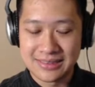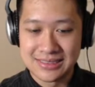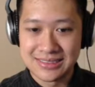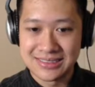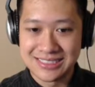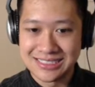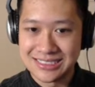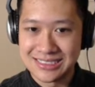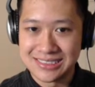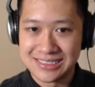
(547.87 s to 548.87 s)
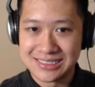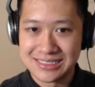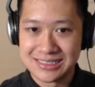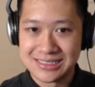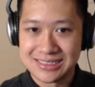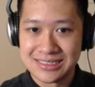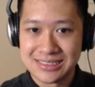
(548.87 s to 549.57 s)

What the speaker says: (silence)